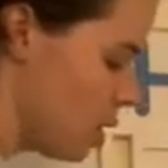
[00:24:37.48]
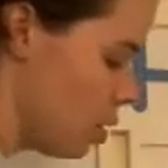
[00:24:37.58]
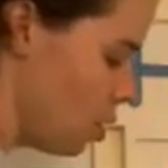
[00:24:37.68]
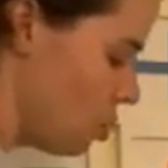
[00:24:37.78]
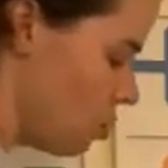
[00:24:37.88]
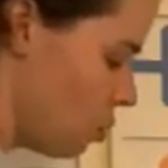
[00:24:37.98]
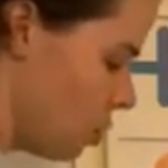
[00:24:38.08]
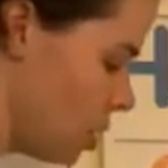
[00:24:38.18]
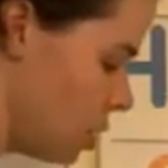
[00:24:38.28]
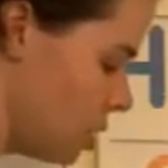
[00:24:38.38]
on the
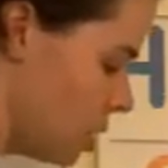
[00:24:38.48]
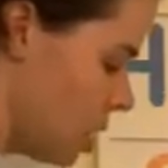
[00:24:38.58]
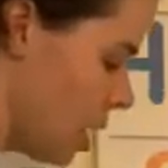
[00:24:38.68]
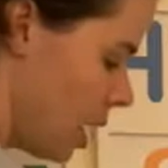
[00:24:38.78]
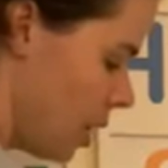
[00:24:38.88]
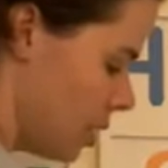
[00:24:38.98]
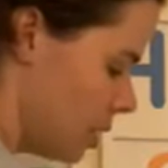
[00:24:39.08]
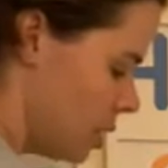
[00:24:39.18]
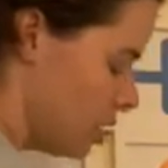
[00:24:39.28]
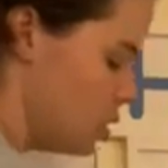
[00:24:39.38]
hundreds, and it's
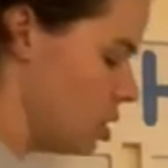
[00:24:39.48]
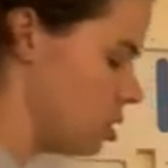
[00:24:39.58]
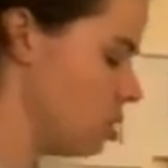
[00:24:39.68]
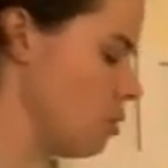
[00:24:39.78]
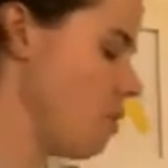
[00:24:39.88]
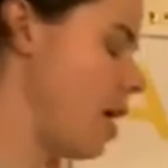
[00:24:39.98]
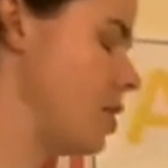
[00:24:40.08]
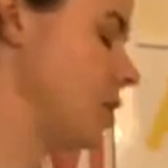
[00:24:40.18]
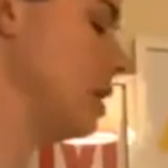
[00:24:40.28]
the digit to the right that's